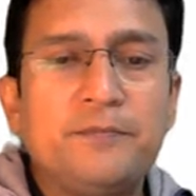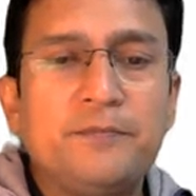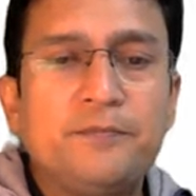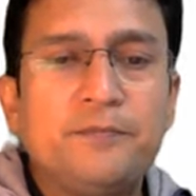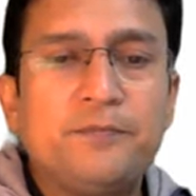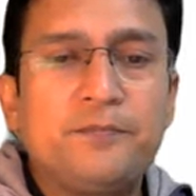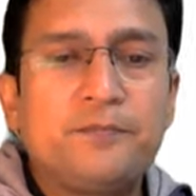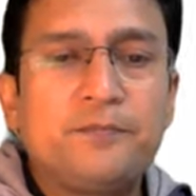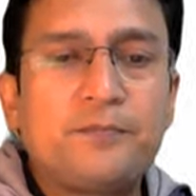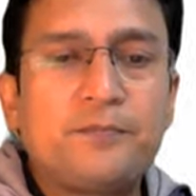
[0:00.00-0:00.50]

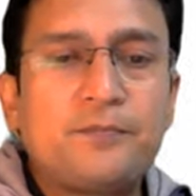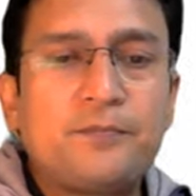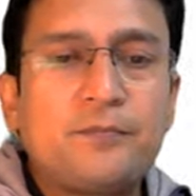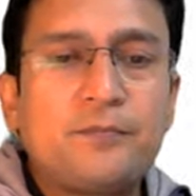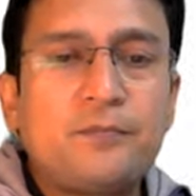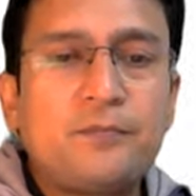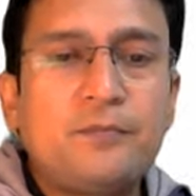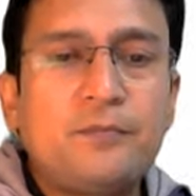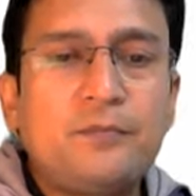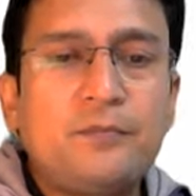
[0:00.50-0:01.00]

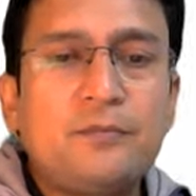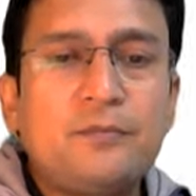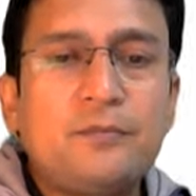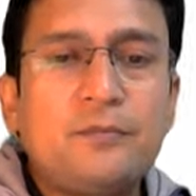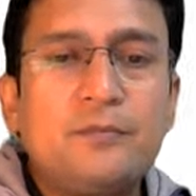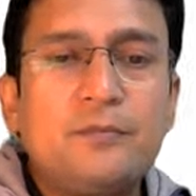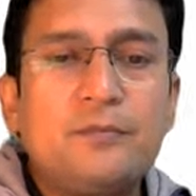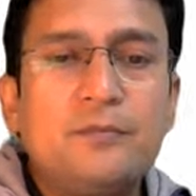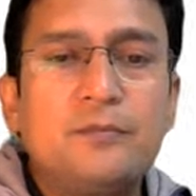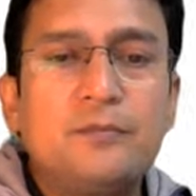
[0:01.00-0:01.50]

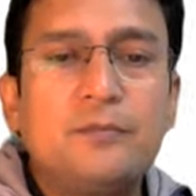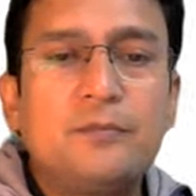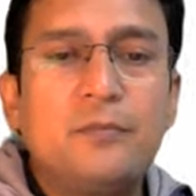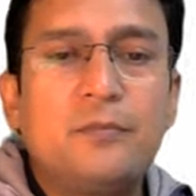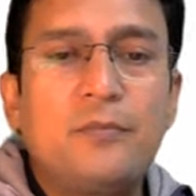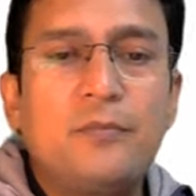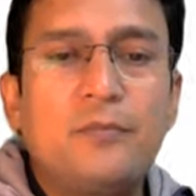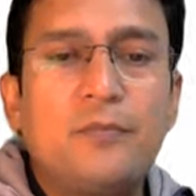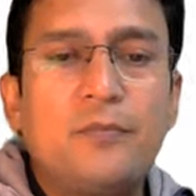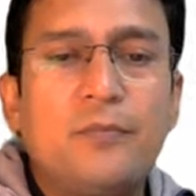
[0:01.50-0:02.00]

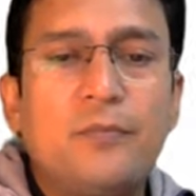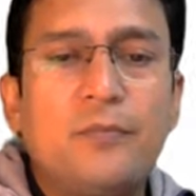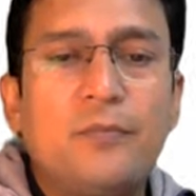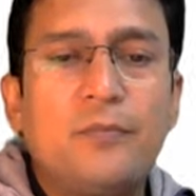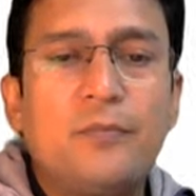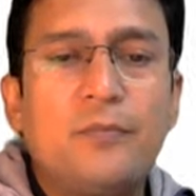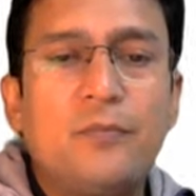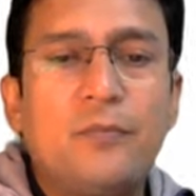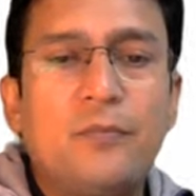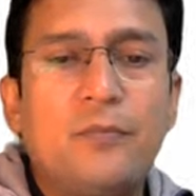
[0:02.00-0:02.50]

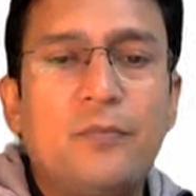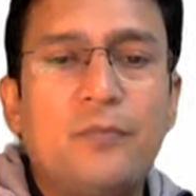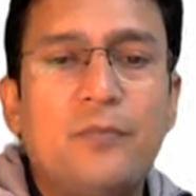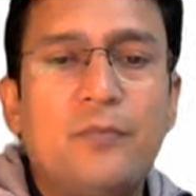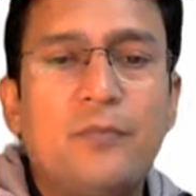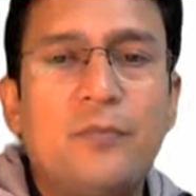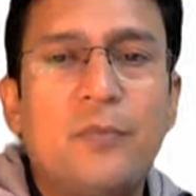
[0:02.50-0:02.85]
Nothing is said.